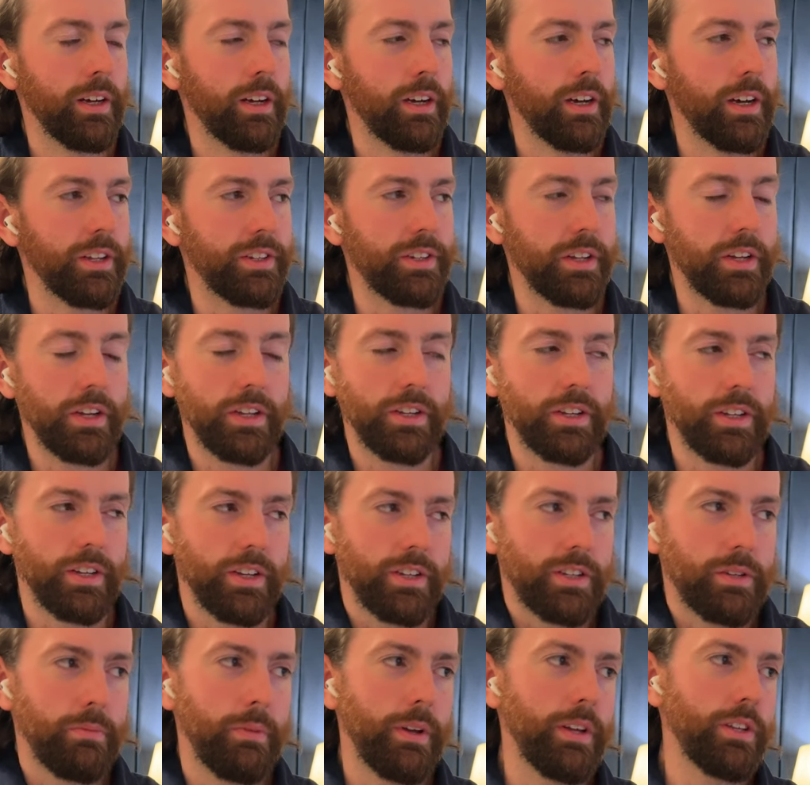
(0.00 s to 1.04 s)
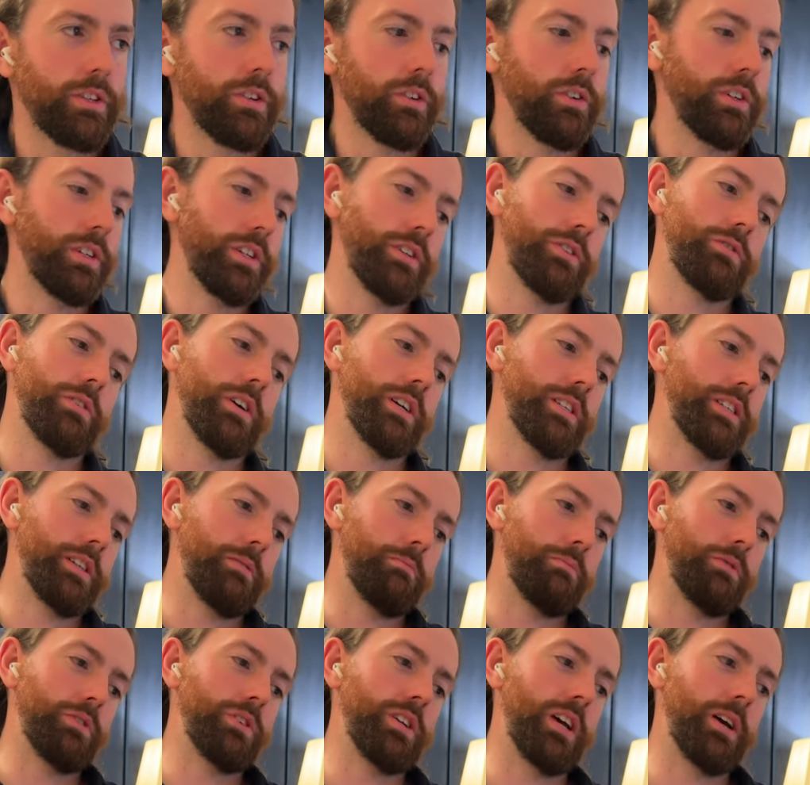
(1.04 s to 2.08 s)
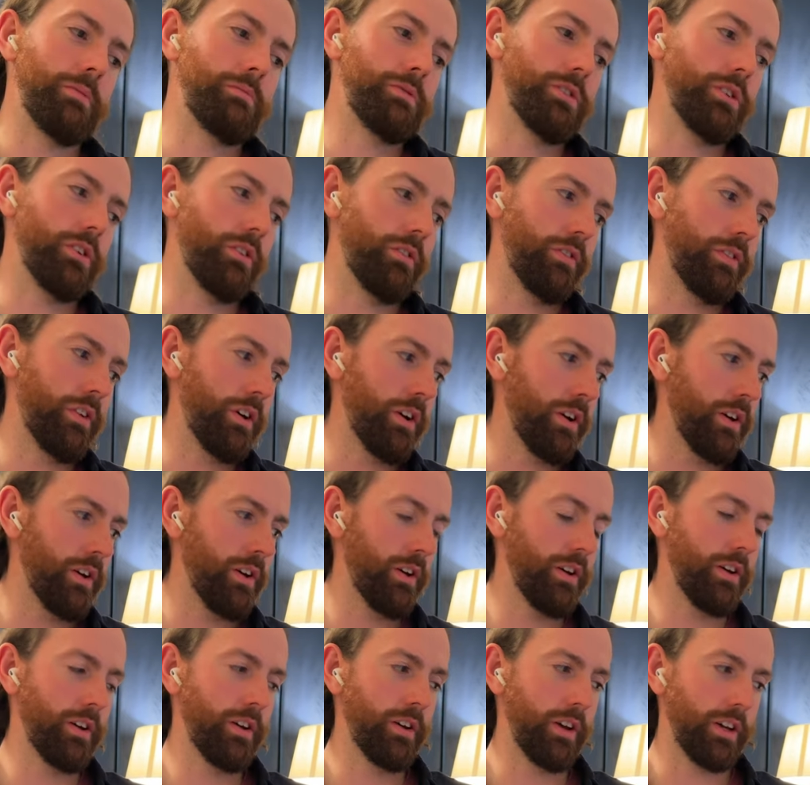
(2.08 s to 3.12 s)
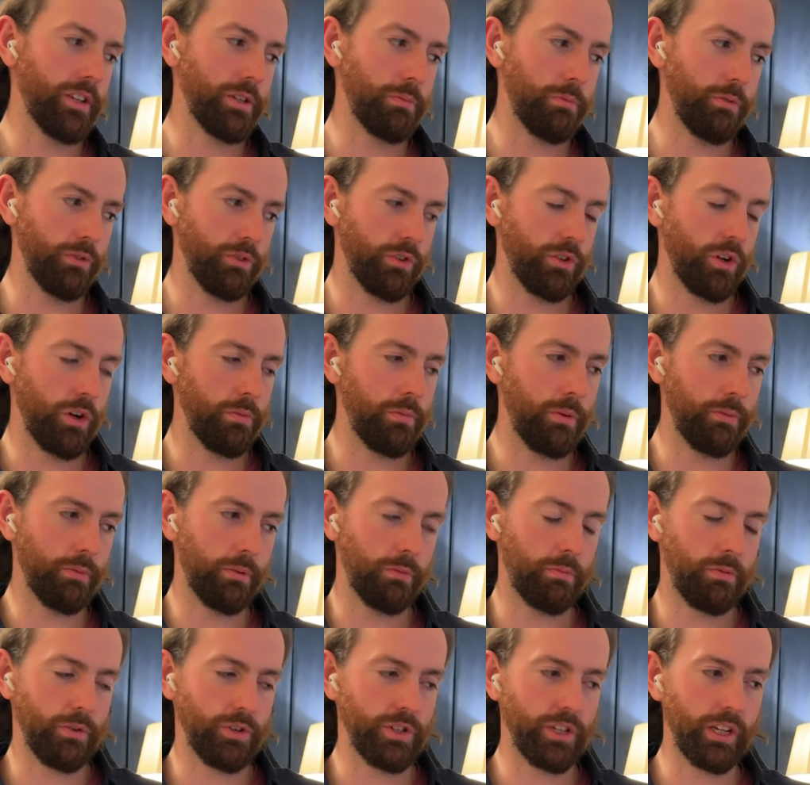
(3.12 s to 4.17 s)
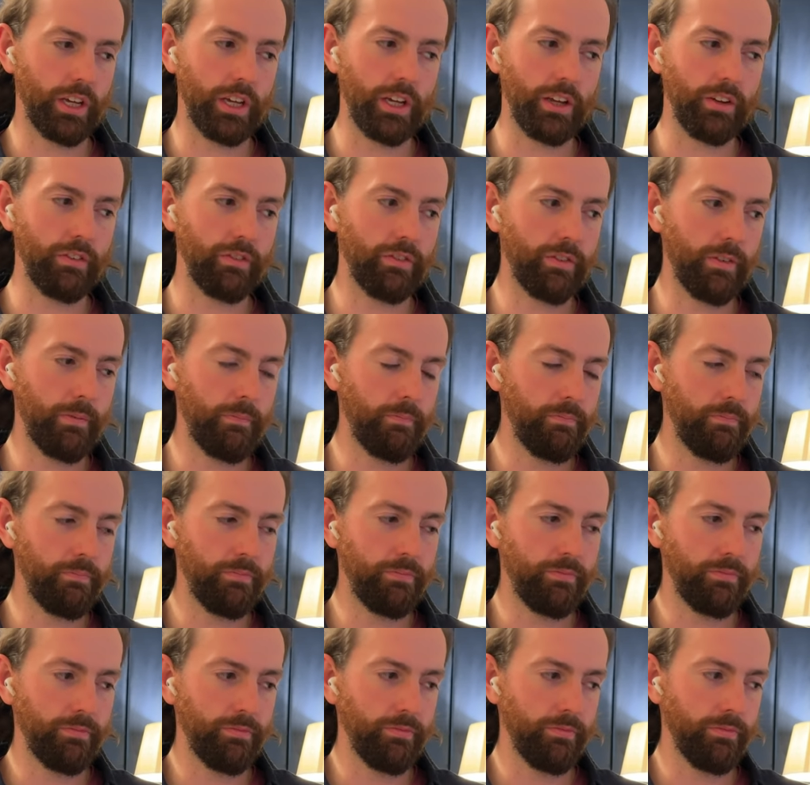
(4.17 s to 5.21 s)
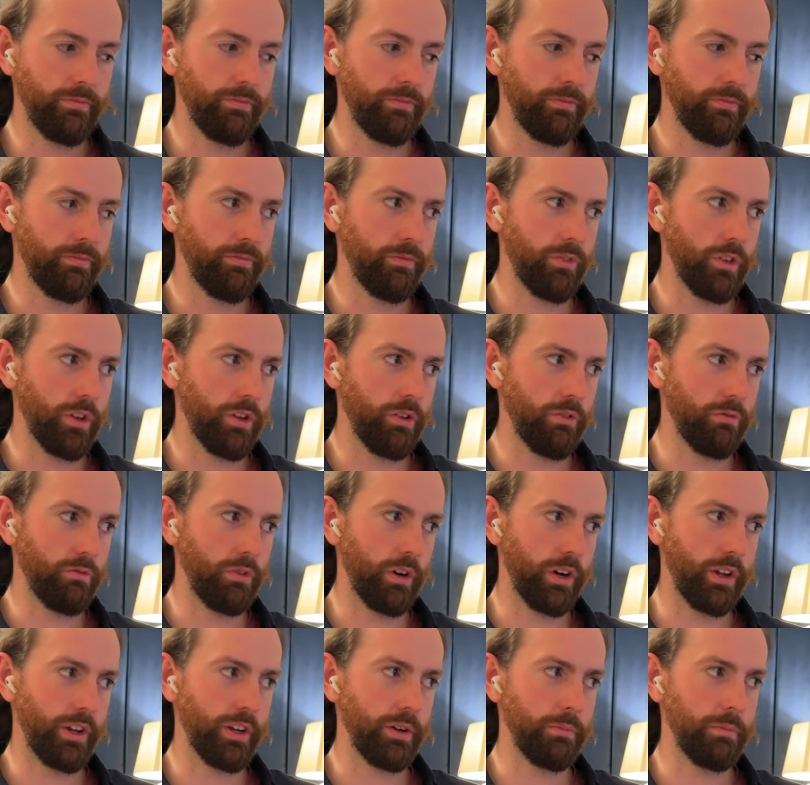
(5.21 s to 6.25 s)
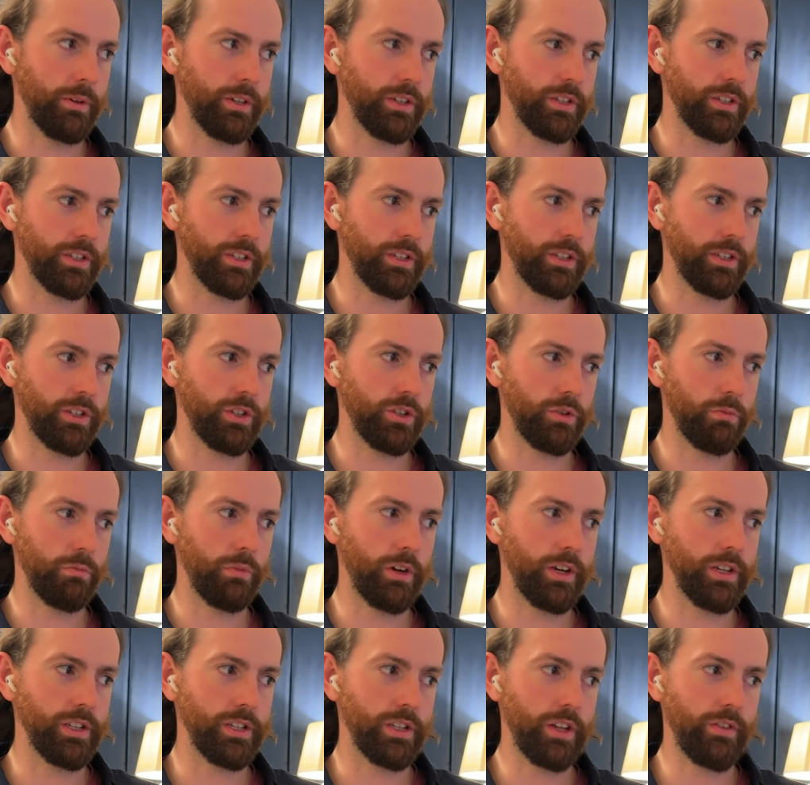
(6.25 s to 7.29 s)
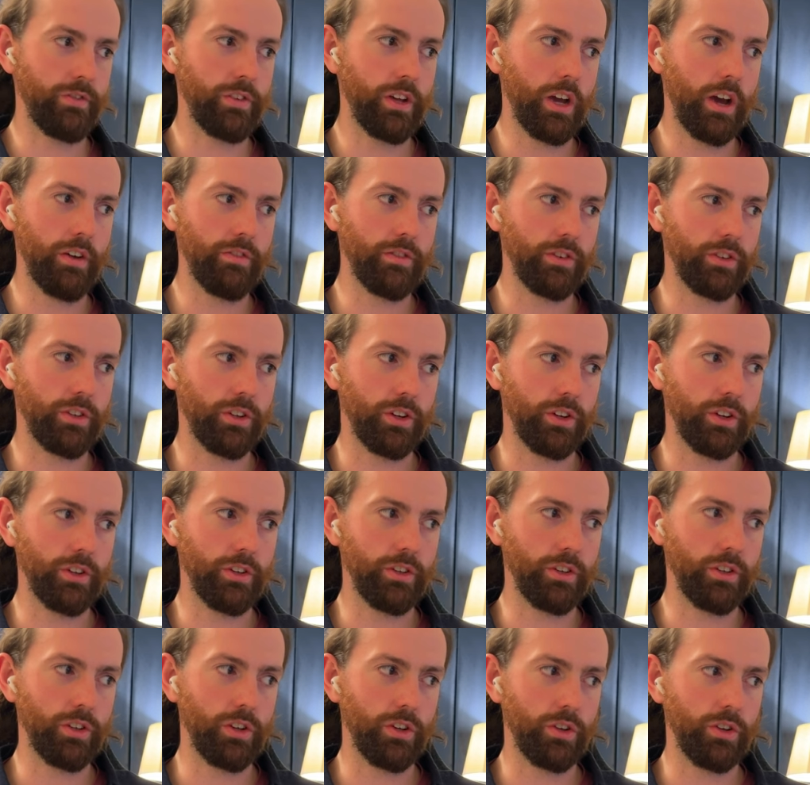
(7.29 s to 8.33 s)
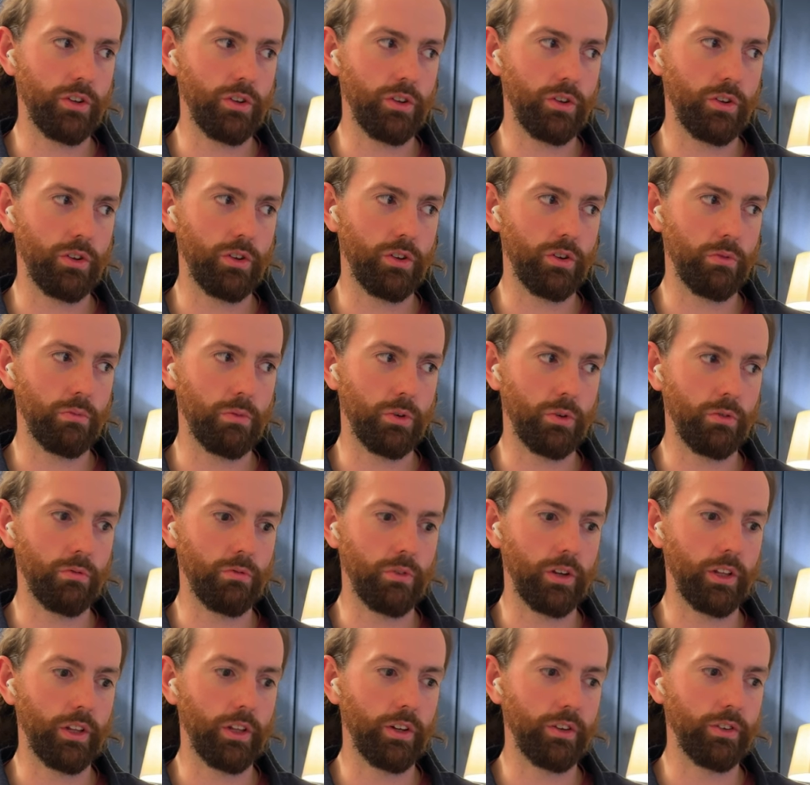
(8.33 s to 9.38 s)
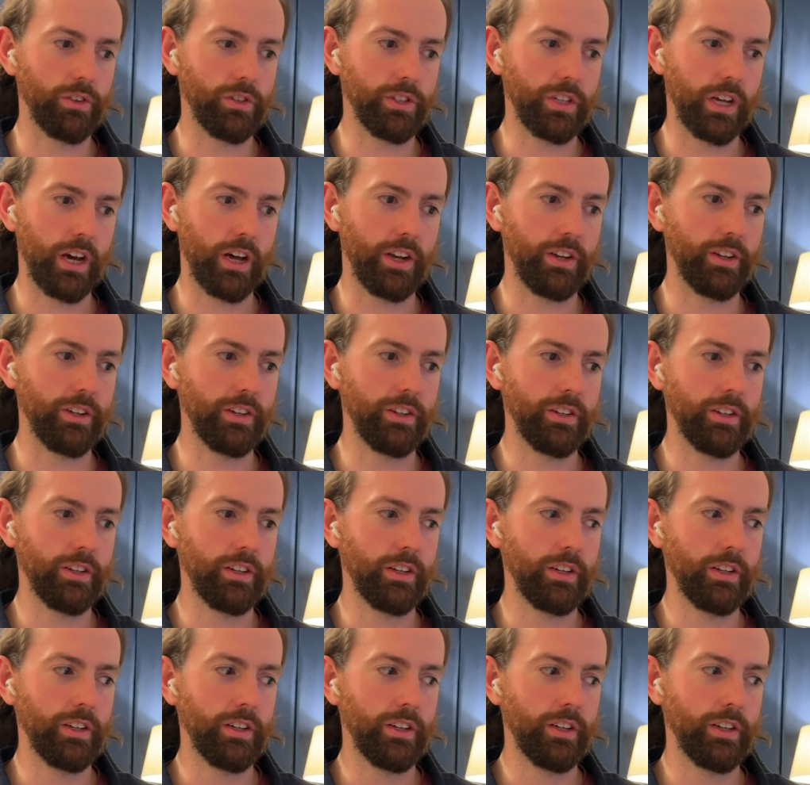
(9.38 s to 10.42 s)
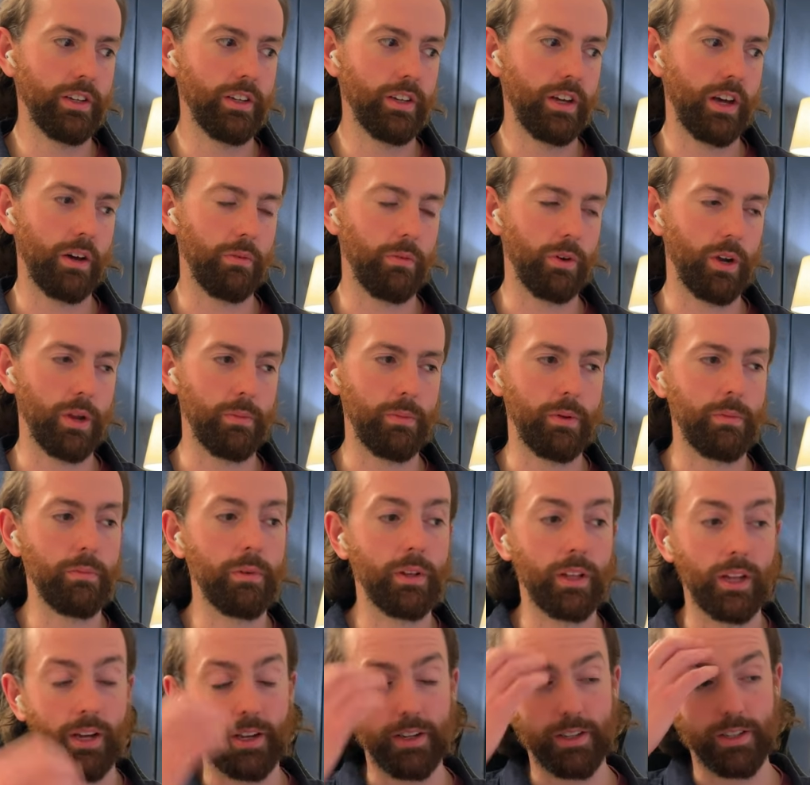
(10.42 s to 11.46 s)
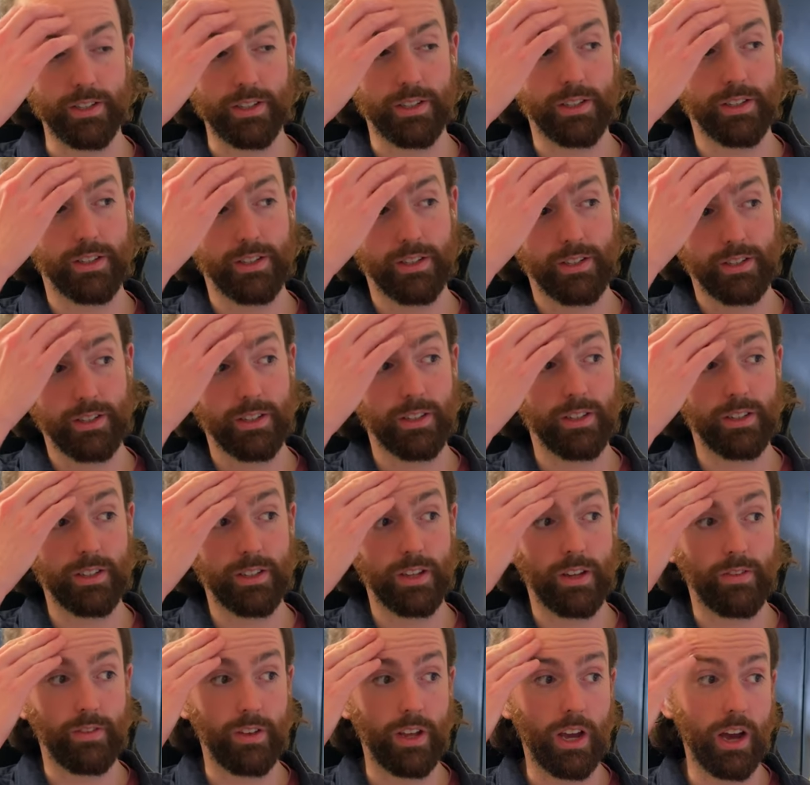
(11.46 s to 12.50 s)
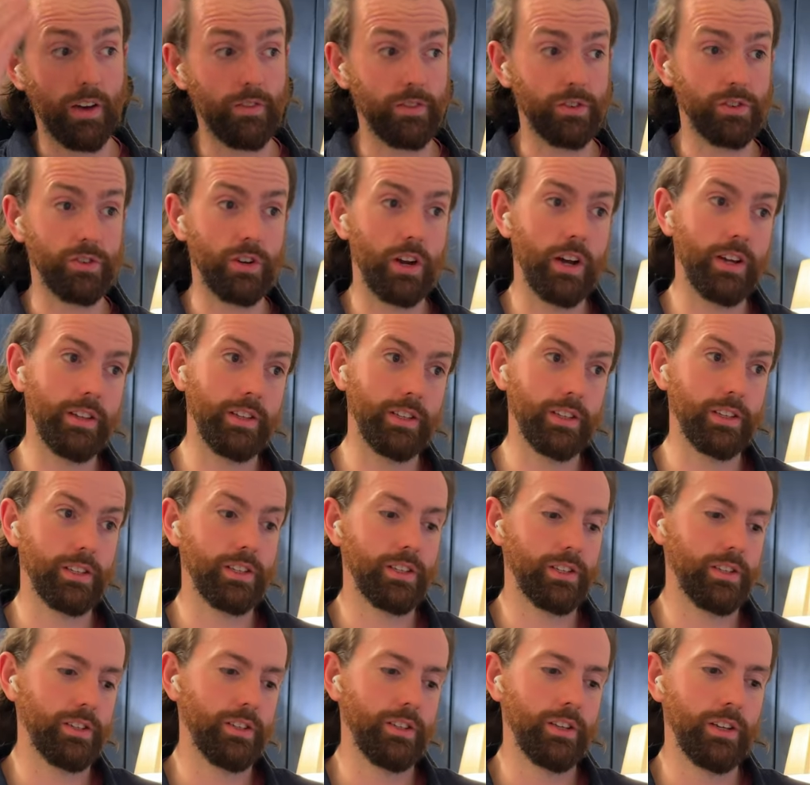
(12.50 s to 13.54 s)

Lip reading: to me, it's always interesting perception of, I suppose, how people perceive running a business in some ways. If you haven't done it, you won't really understand it. And what I mean by that is, if you haven't tried this,